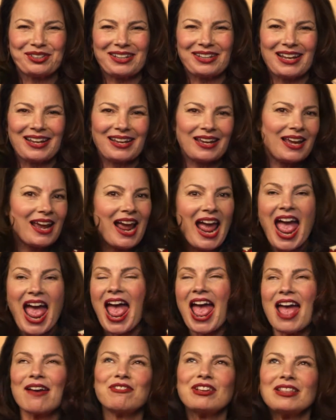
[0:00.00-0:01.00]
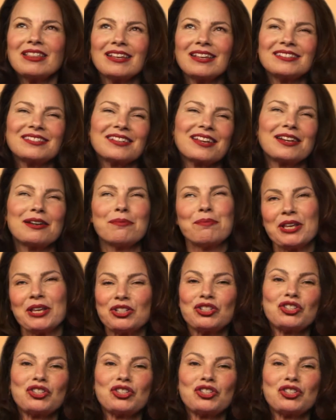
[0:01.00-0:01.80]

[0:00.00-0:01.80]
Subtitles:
thinking everything's going to be